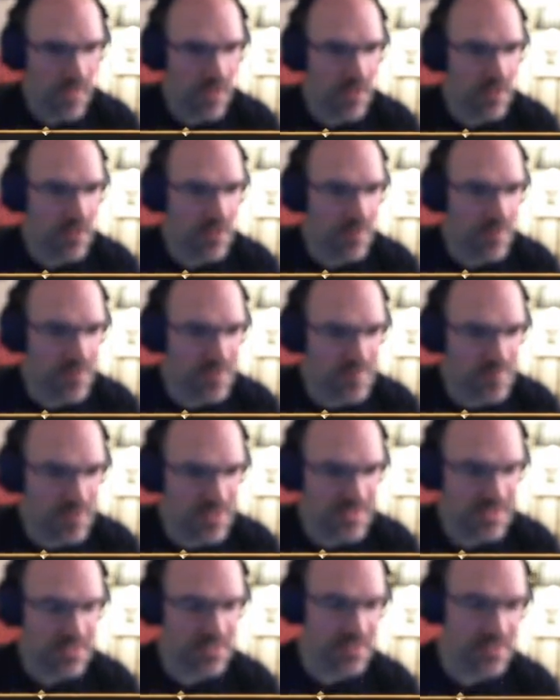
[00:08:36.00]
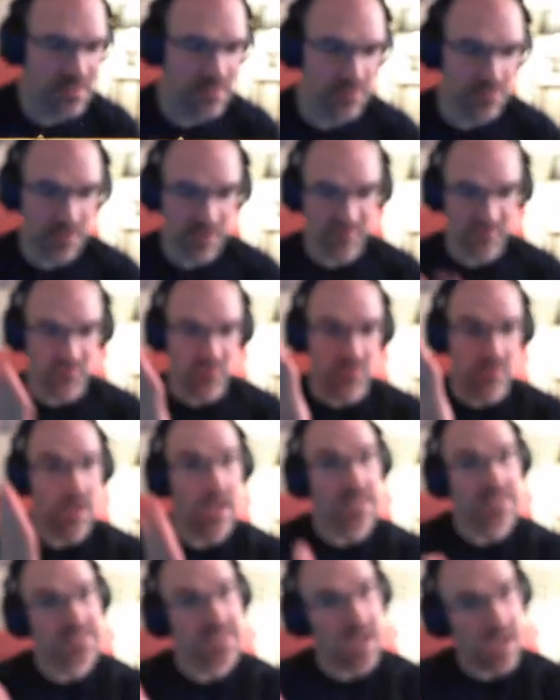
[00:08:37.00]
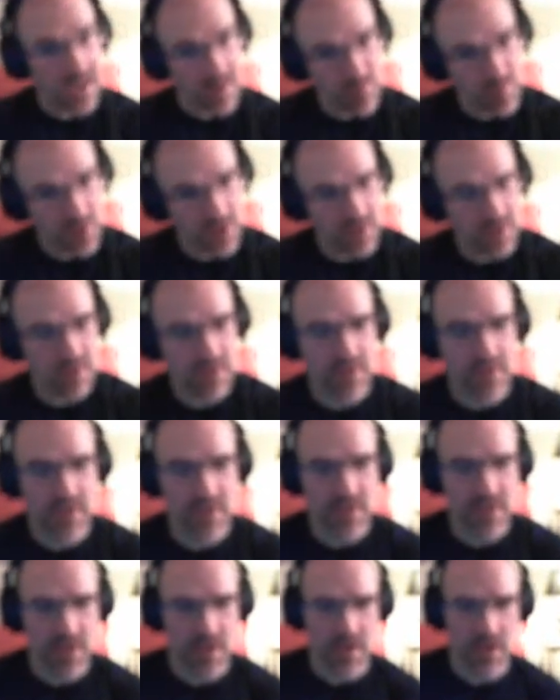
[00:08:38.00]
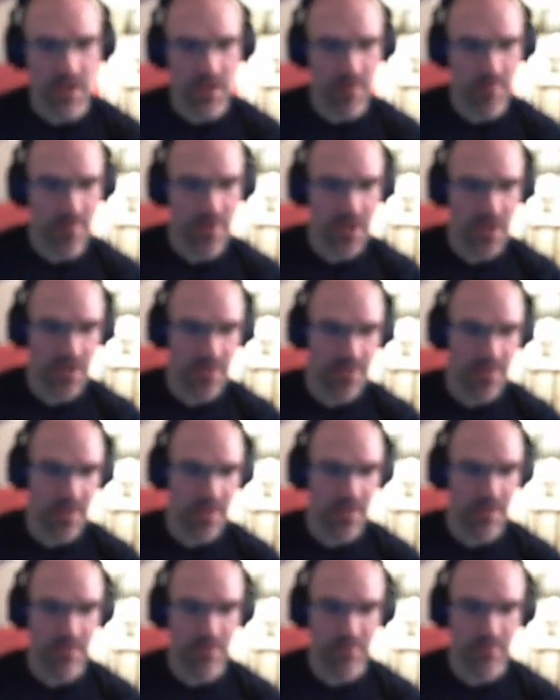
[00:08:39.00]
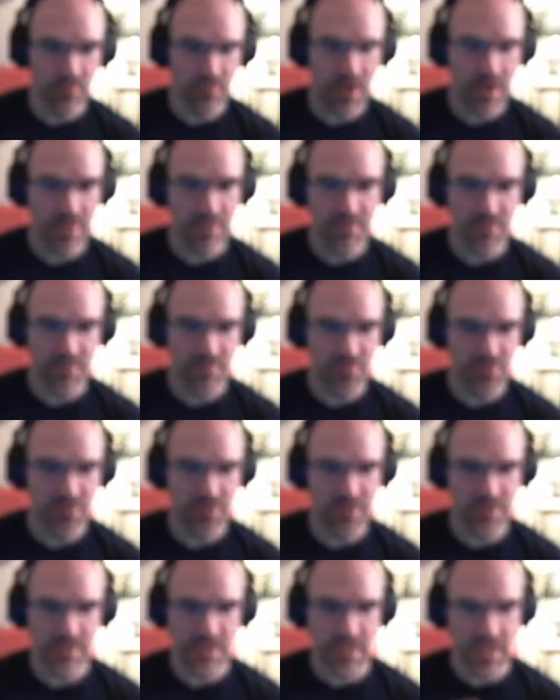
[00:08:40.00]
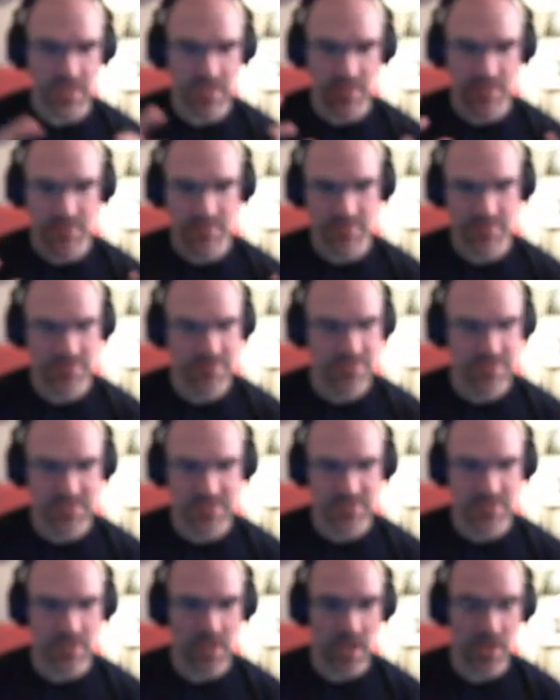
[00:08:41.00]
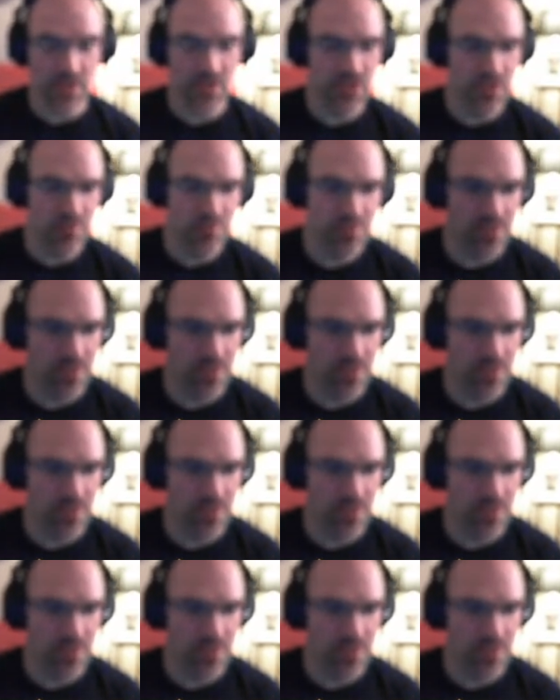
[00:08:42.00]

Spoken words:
that's basically looking for a type, and then rather than putting in I could